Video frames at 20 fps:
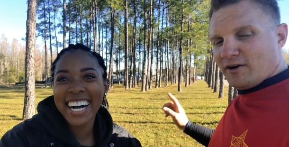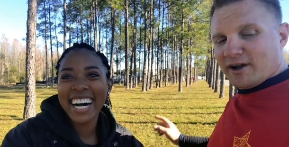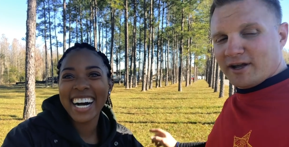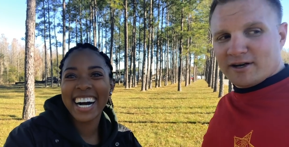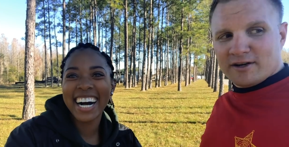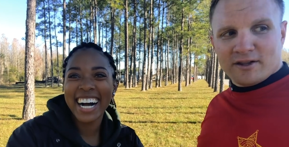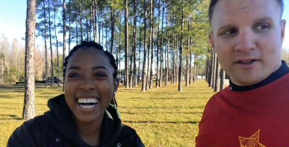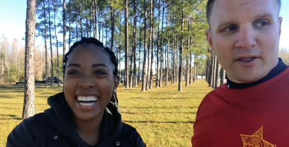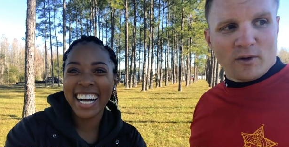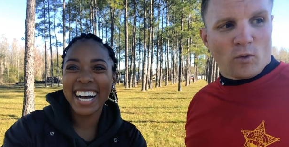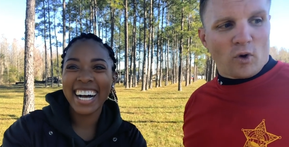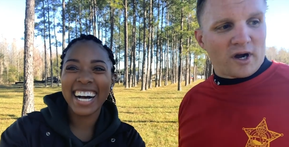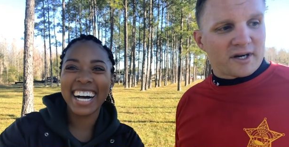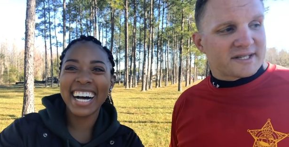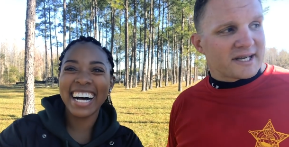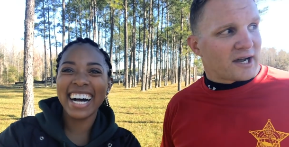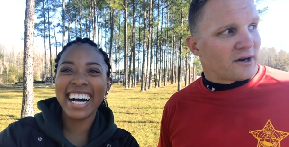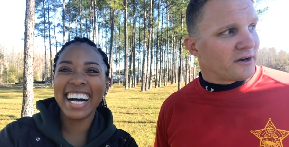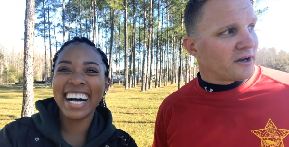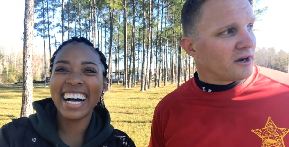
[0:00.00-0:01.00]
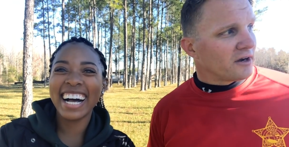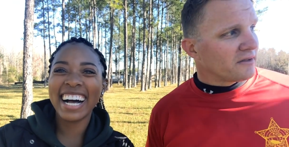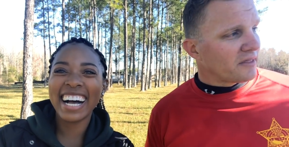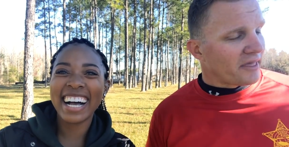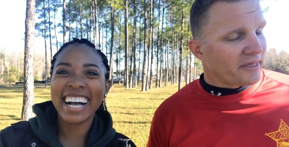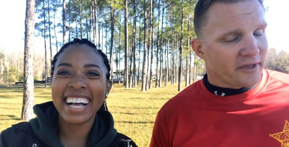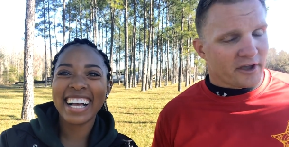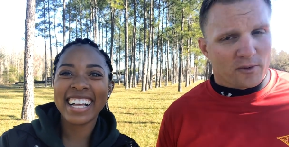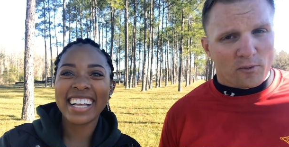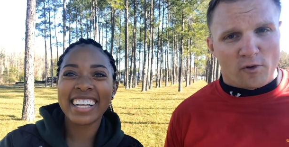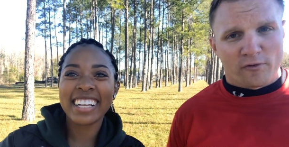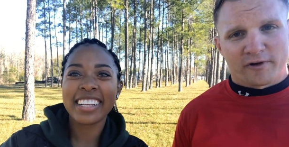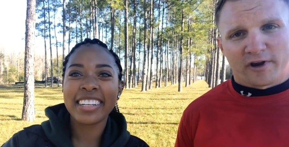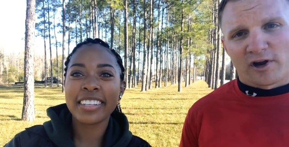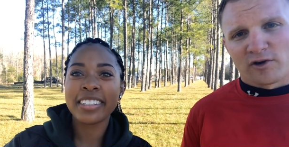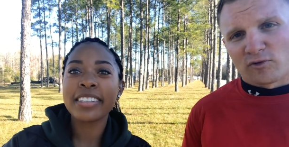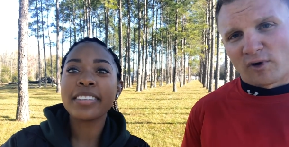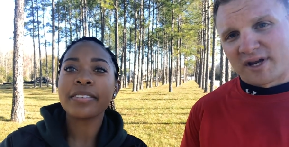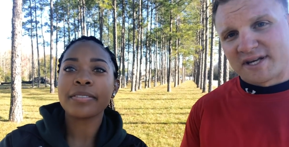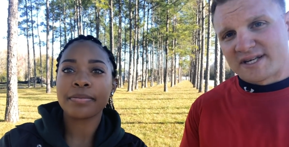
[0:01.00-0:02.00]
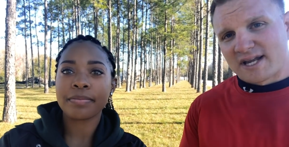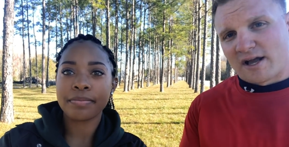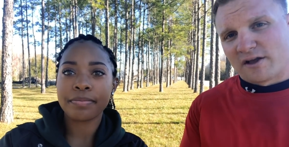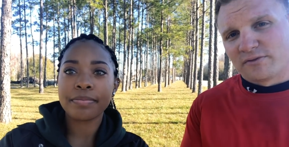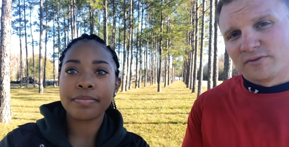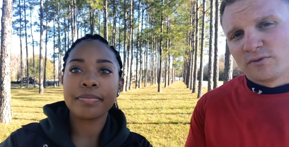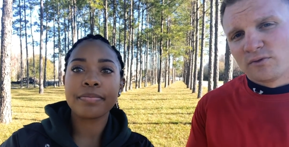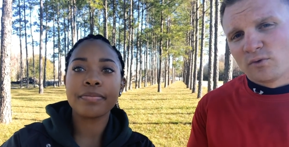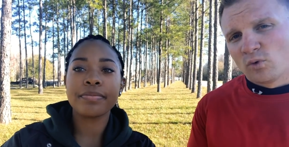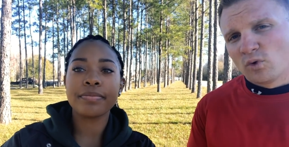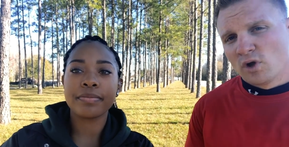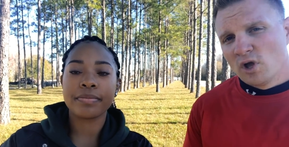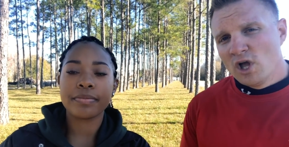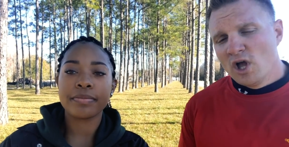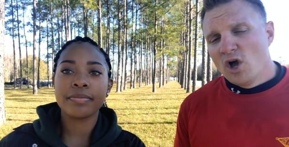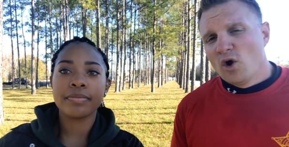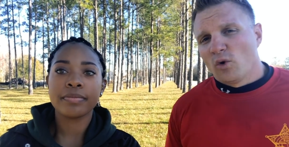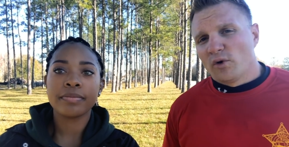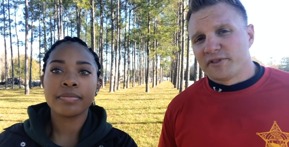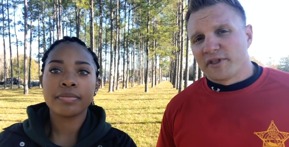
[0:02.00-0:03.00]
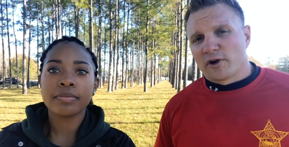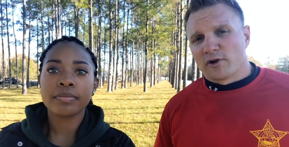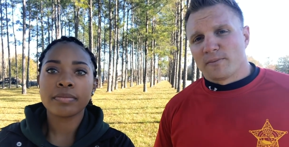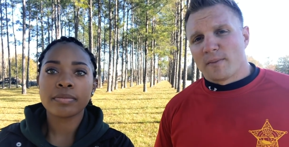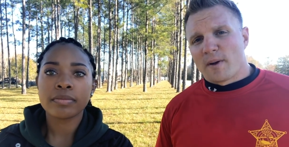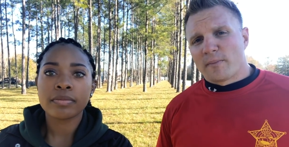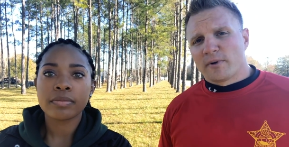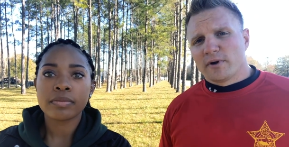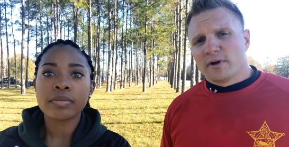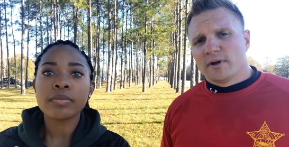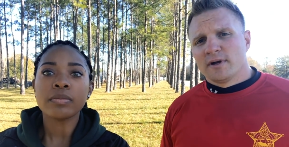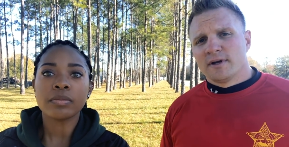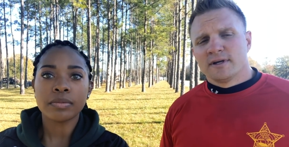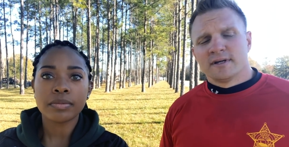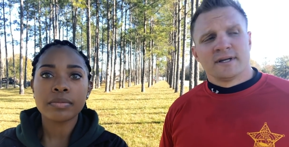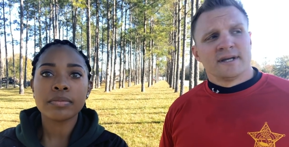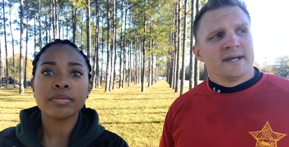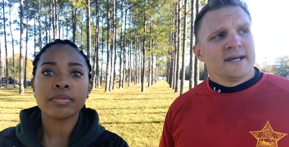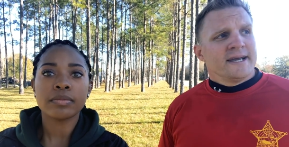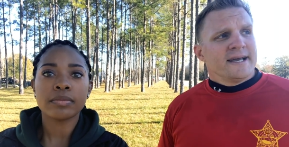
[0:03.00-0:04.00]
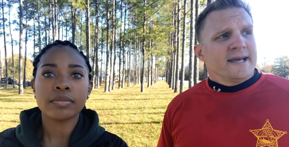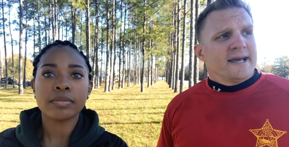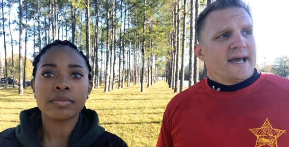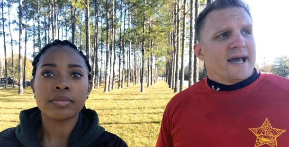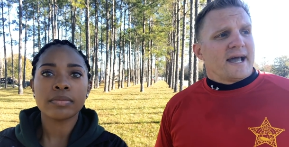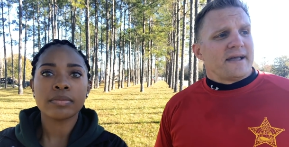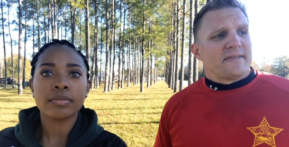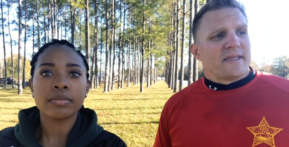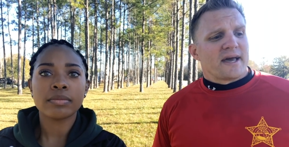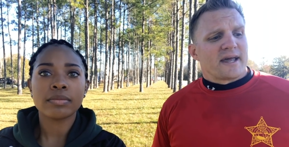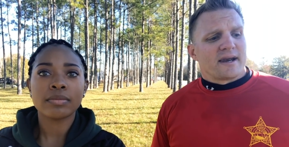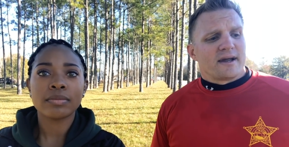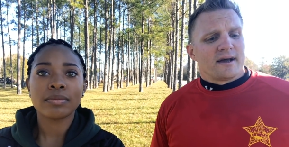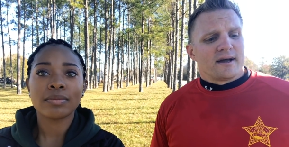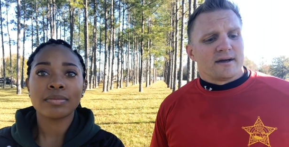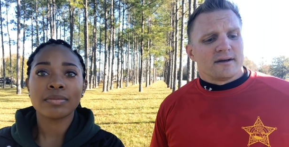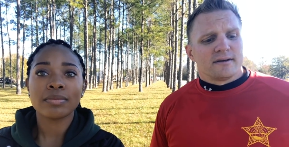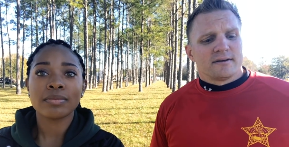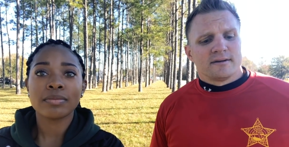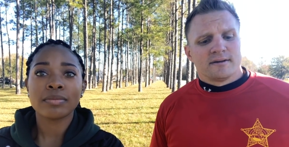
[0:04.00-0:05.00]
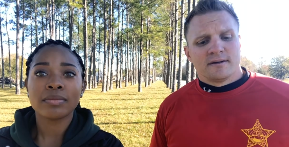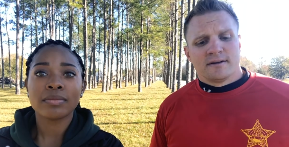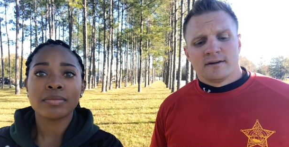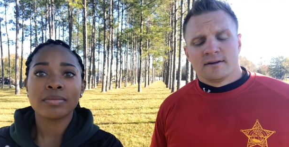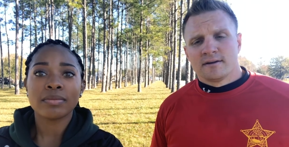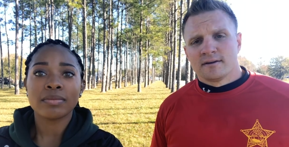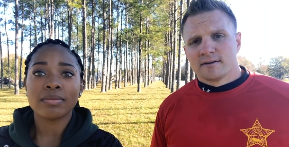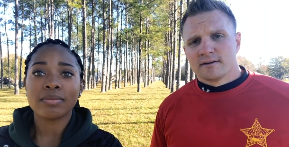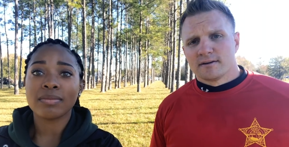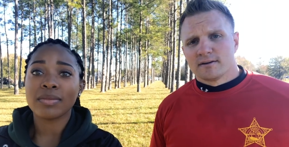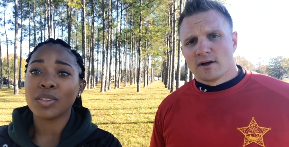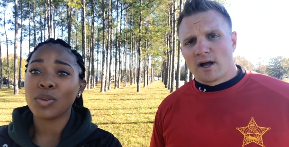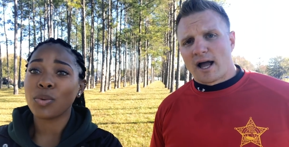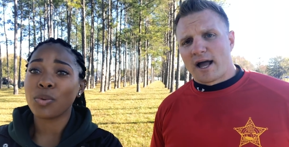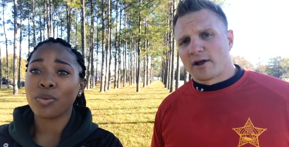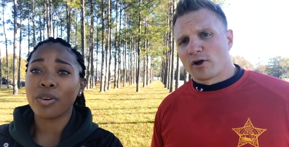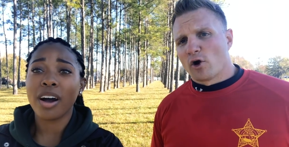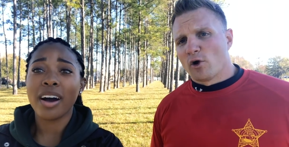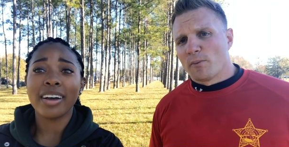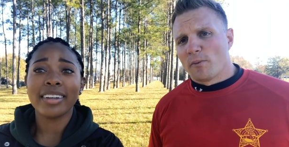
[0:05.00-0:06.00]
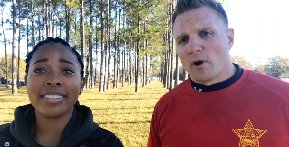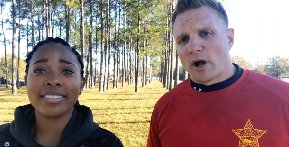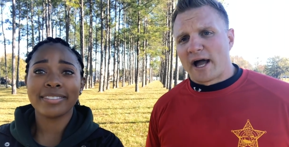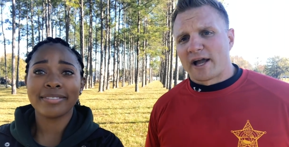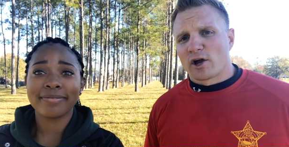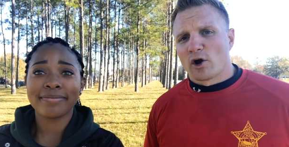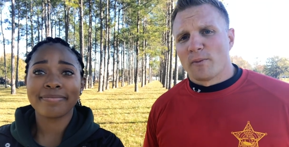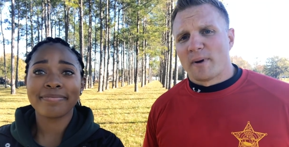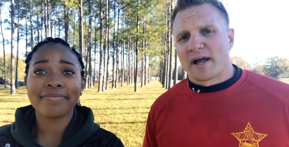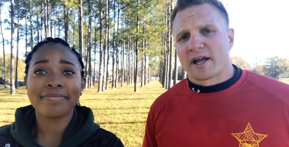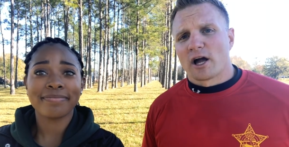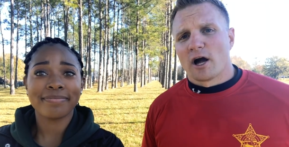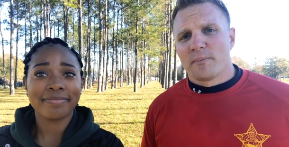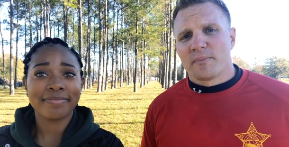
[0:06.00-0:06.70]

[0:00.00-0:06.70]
Speaker 1: all right? They walk down here and then they come over here and write down mm-hmm. what they remember. And then uh, I, go, I go back